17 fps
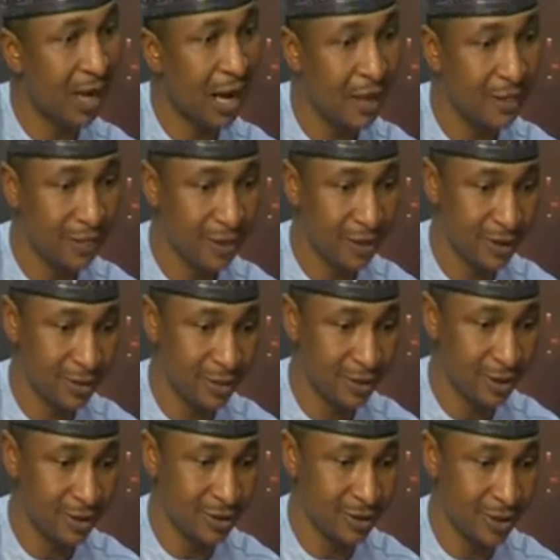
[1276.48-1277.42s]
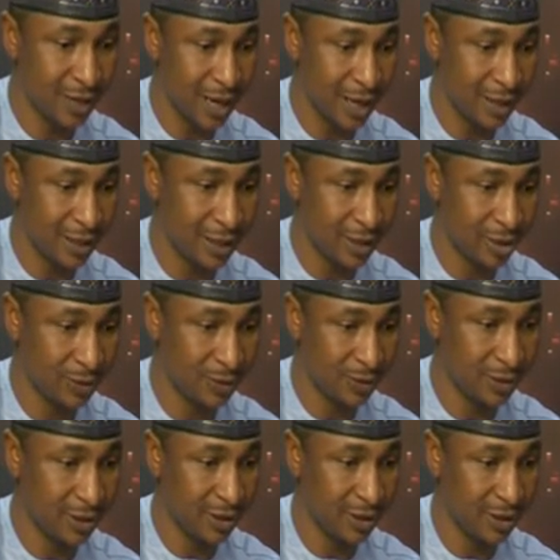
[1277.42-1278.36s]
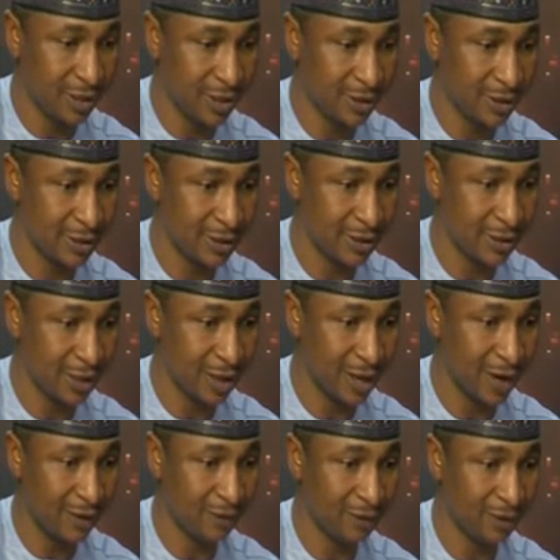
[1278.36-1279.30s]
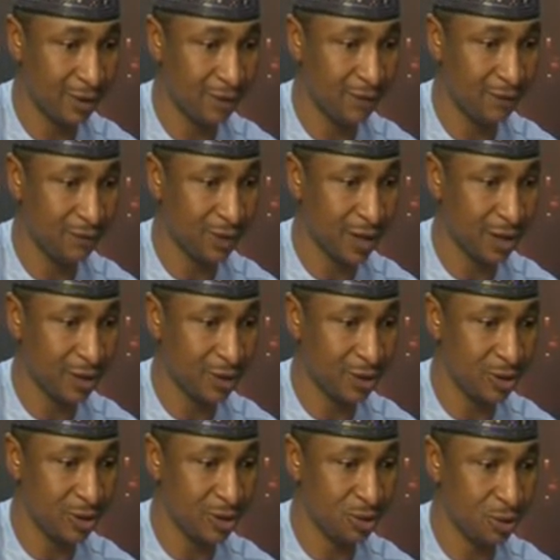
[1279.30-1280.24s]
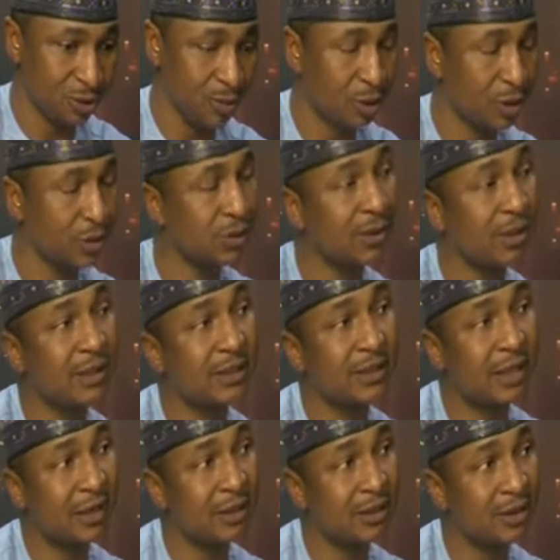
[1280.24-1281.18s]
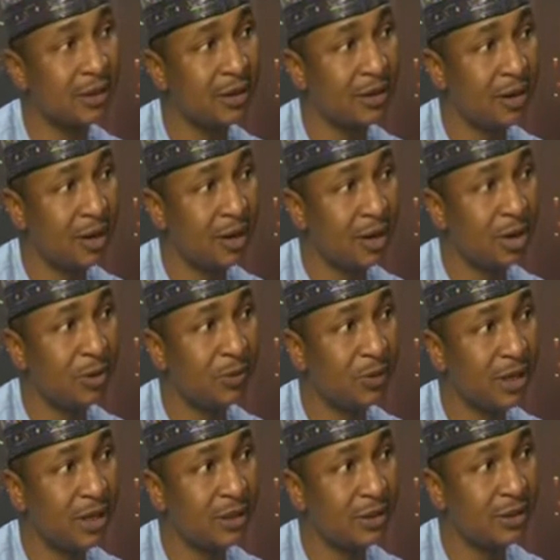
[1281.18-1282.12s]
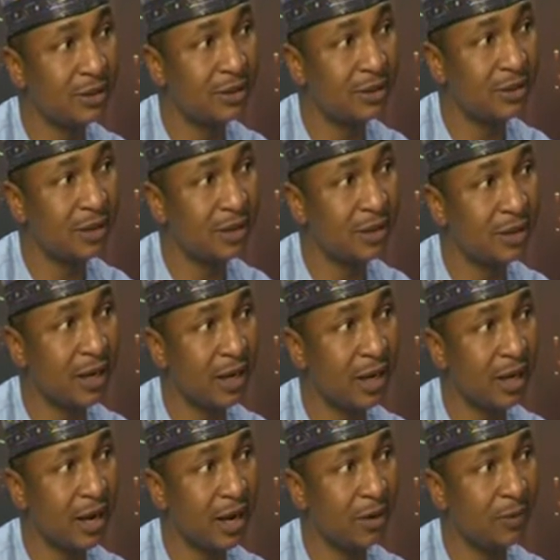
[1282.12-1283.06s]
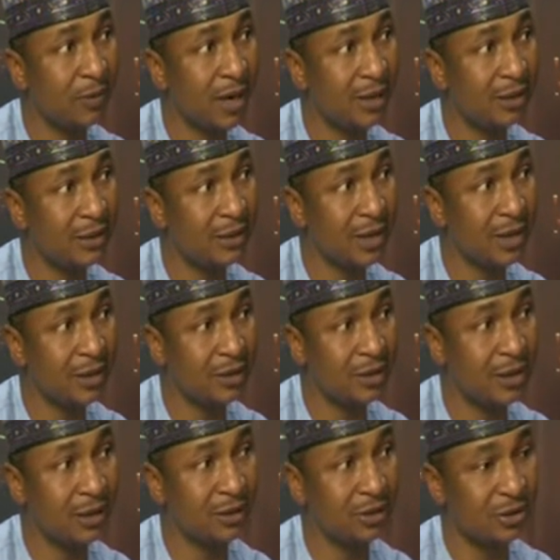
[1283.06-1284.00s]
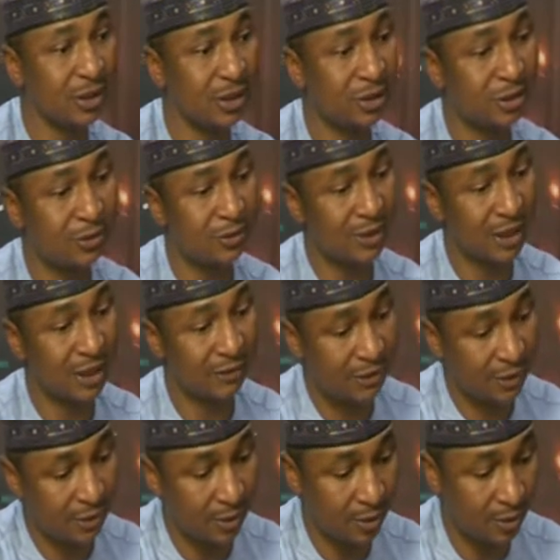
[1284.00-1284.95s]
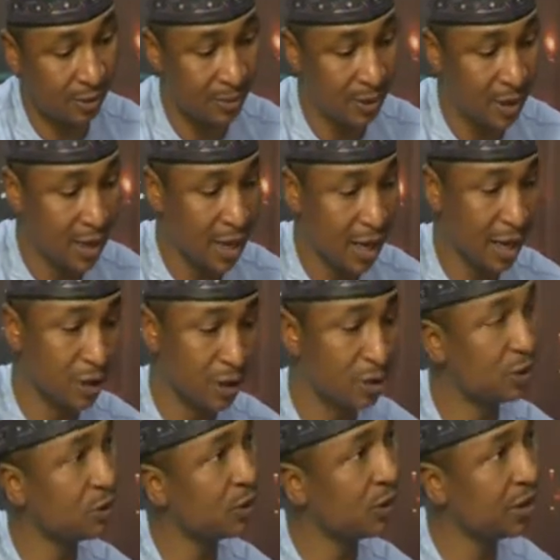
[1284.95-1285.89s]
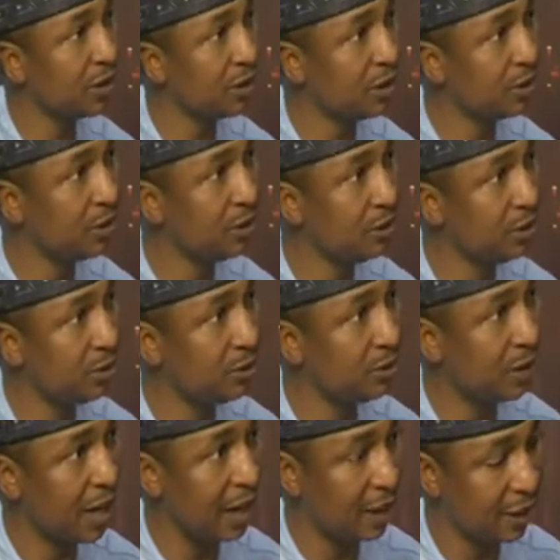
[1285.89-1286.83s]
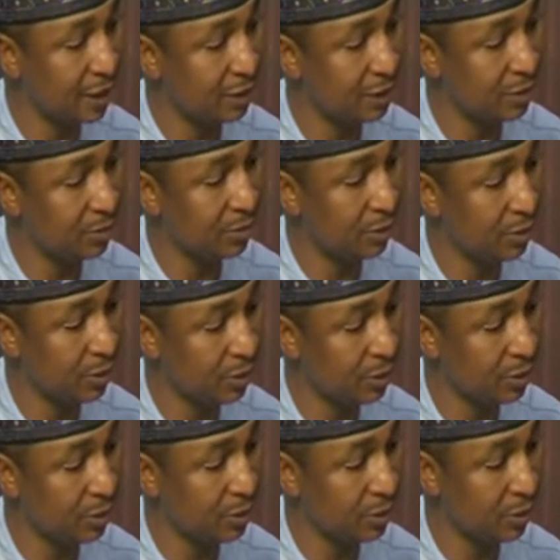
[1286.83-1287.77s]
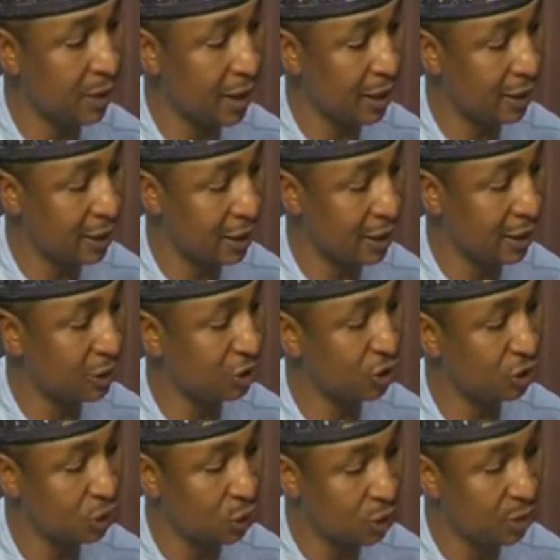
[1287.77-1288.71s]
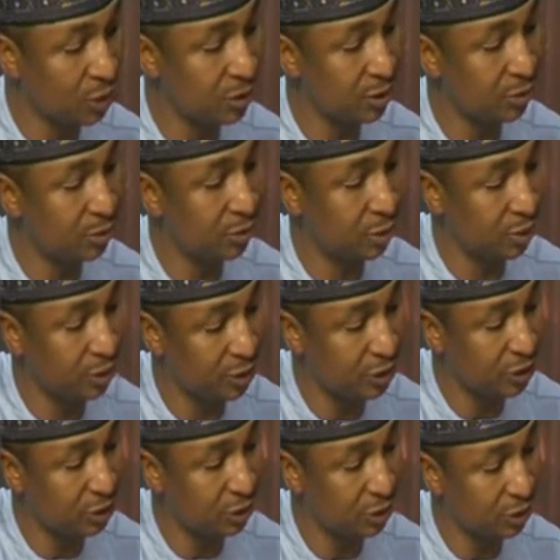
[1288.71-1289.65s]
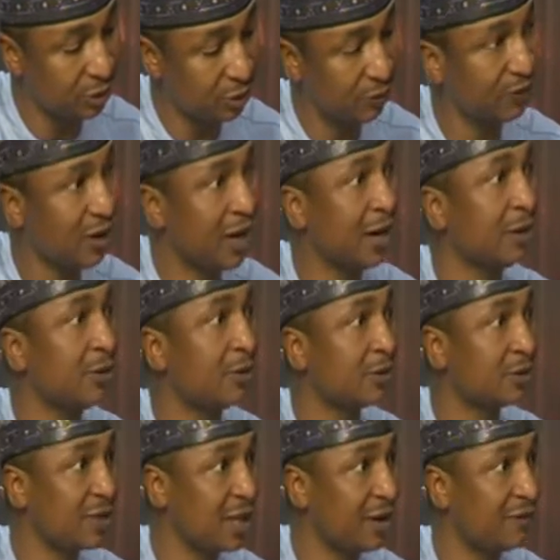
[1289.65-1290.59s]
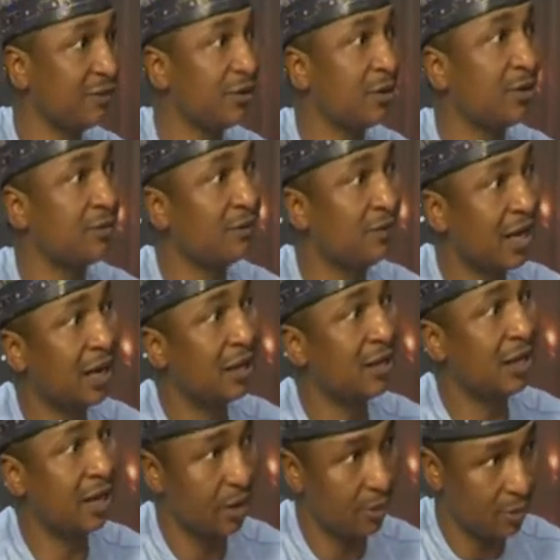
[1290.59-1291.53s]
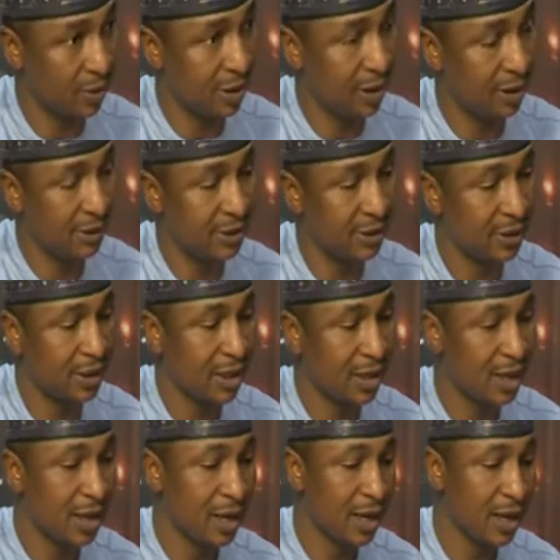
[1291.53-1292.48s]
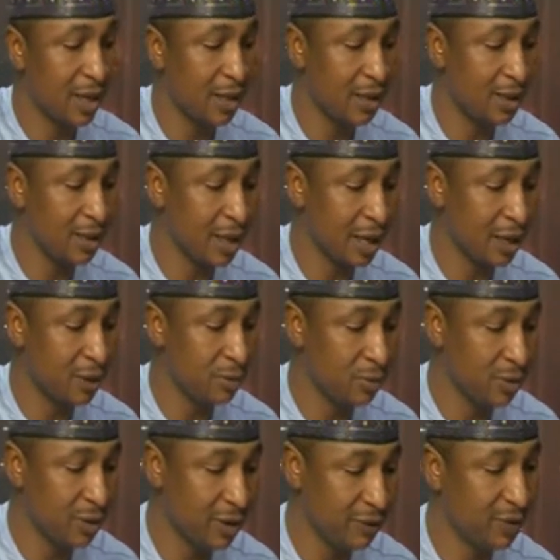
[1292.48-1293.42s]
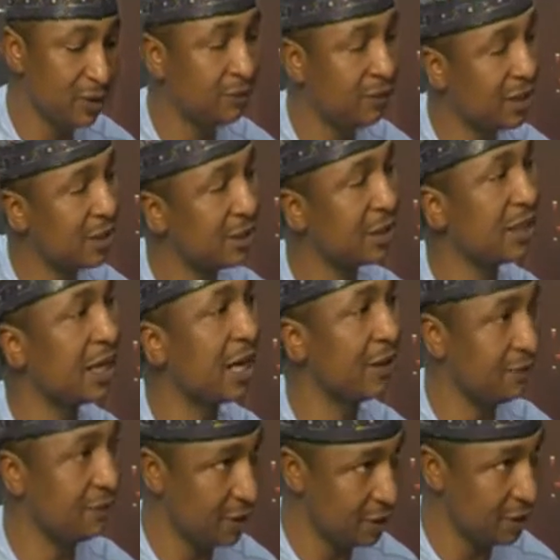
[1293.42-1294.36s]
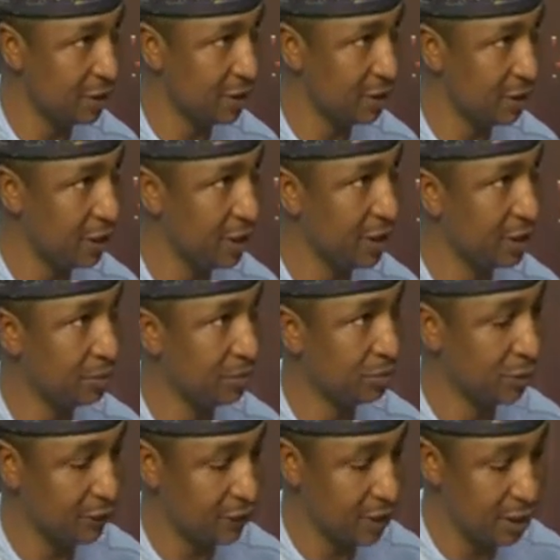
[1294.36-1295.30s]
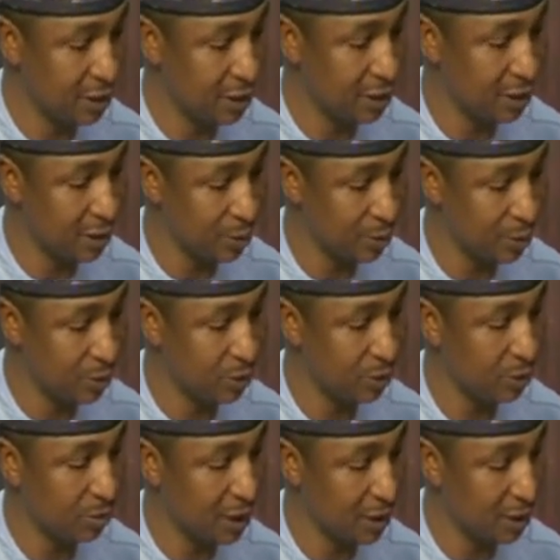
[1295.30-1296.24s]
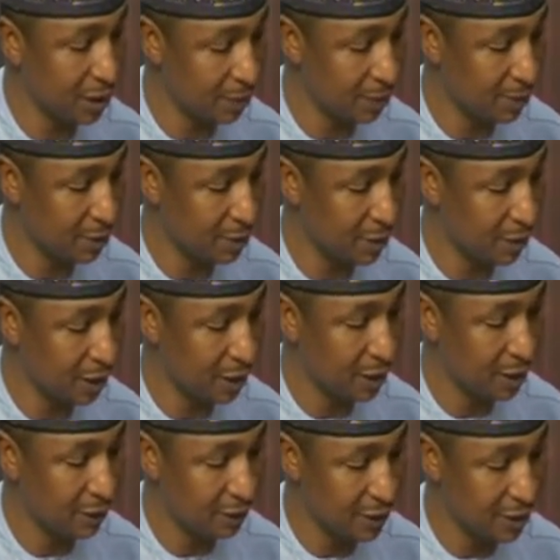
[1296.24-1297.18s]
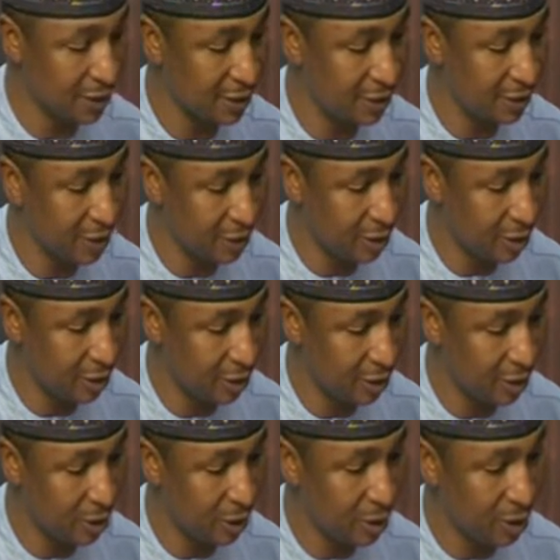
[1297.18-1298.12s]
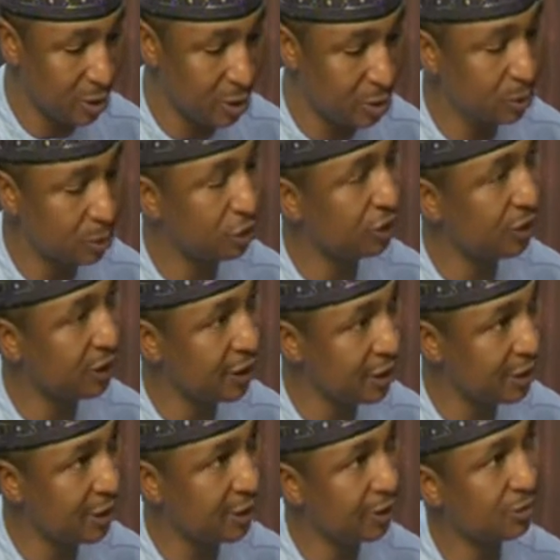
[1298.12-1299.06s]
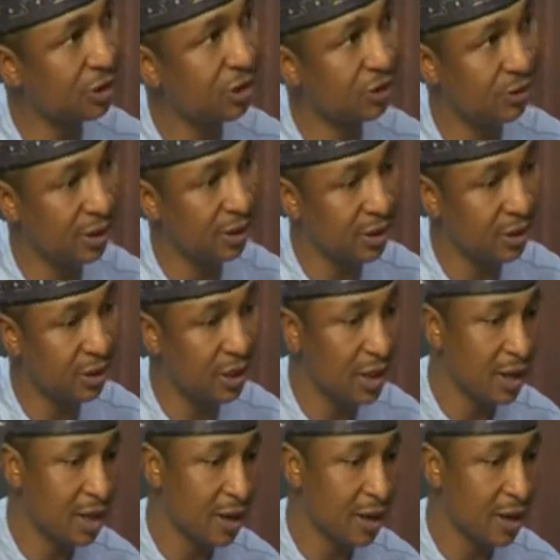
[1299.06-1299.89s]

I think that INEC over the years have a very robust understanding with the NYSC, that's the Nigerian Youth Service Corps, and usually, you know, INEC deploy or INEC enjoy deployment of ad hoc staff via the NYSC. And, and they've invested heavily in providing them with human capital, investing in, you know, training and retraining.